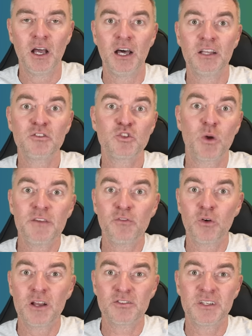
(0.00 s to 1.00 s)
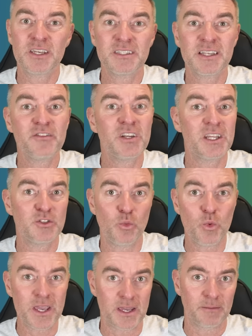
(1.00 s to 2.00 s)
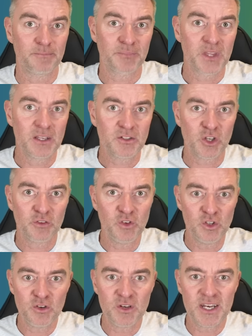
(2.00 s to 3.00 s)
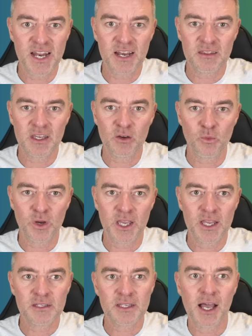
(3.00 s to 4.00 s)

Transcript: 24 hours a day, 7 days a week. So if you do need anything, we're here to